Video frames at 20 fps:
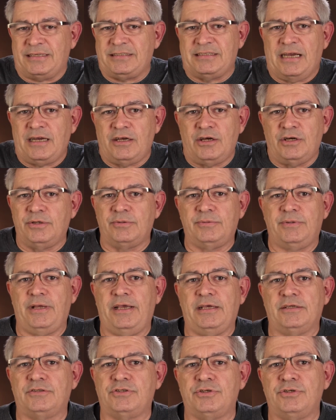not going to
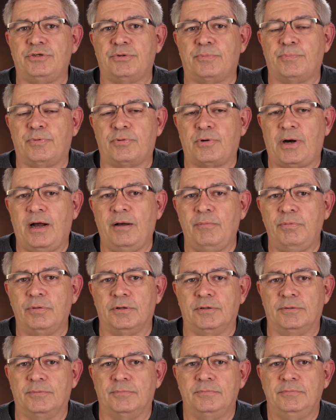answer your
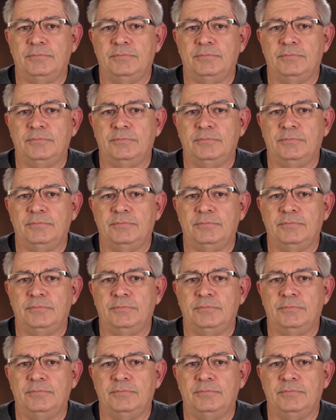problem.